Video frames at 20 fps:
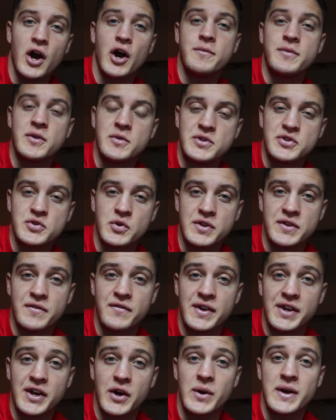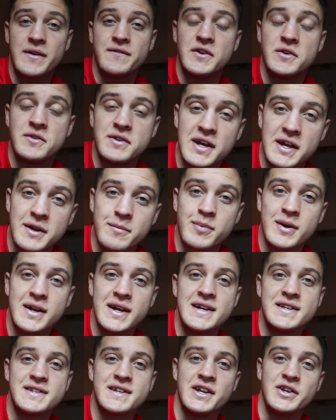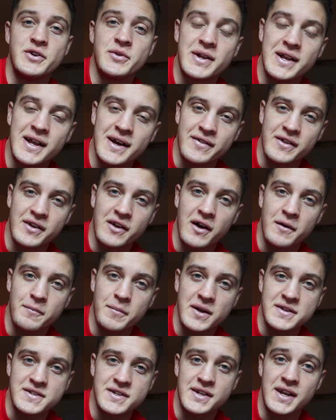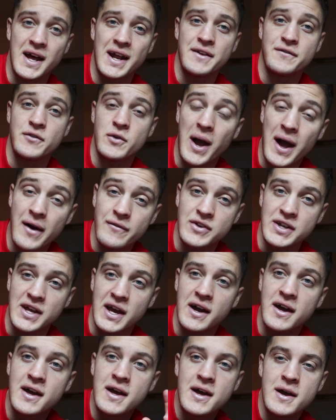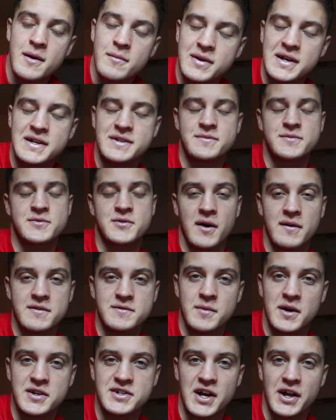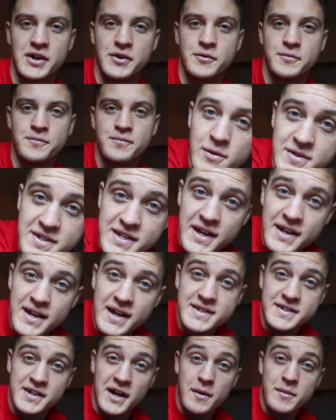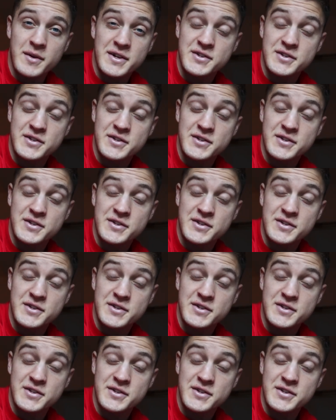I hope you enjoyed the video. If you did, please can you click the like button. And if you haven't yet, please subscribe to my channel. I'll see you next time.